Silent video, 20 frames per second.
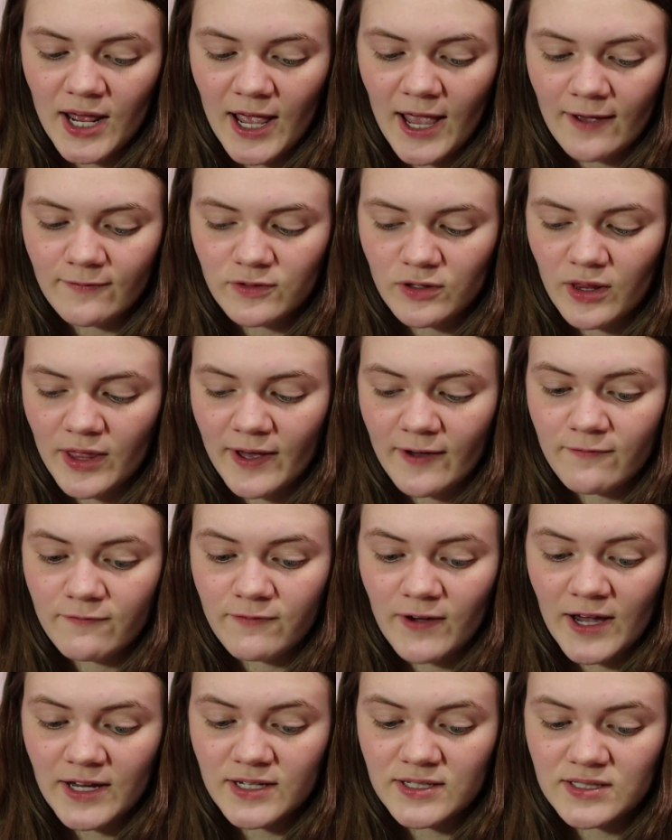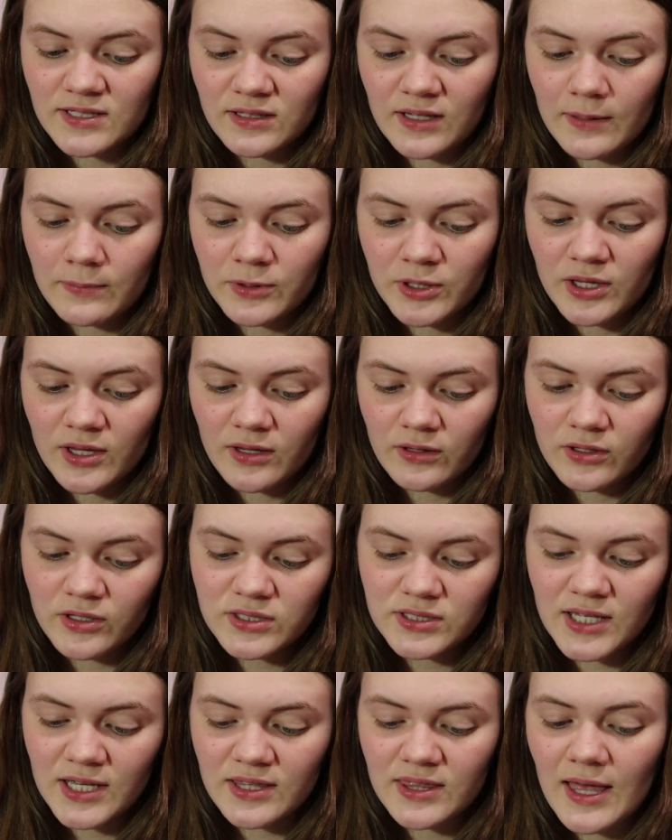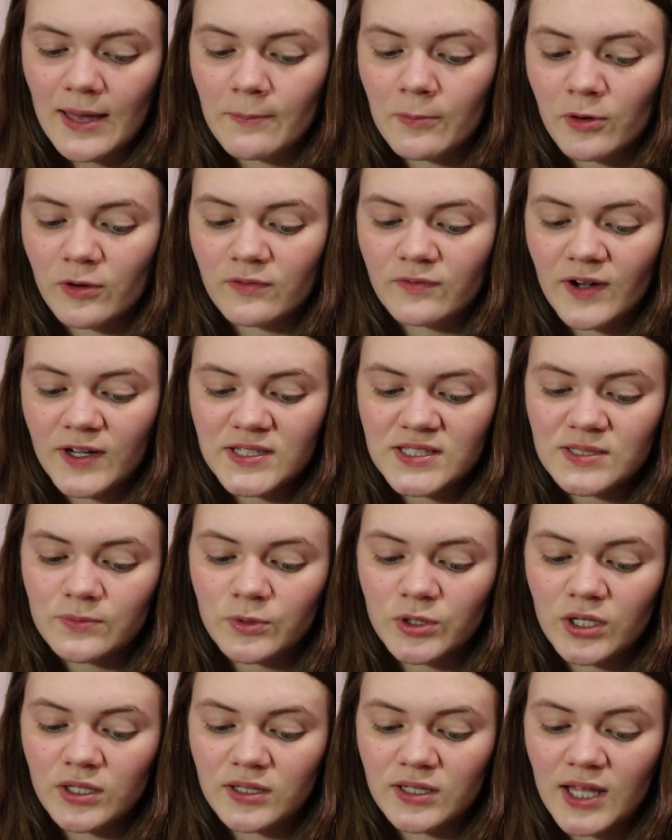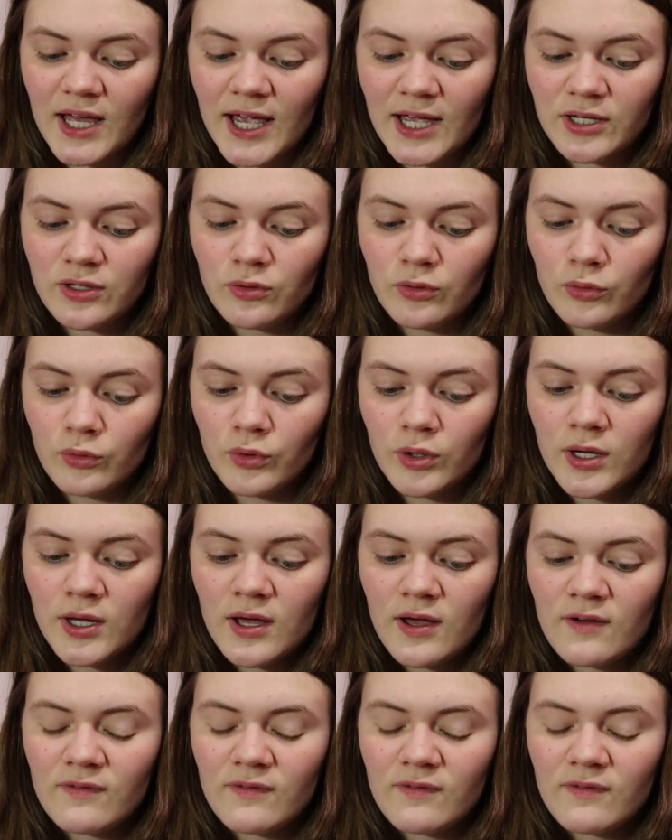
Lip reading: I have to like find a celebrity that looks like them or find someone online who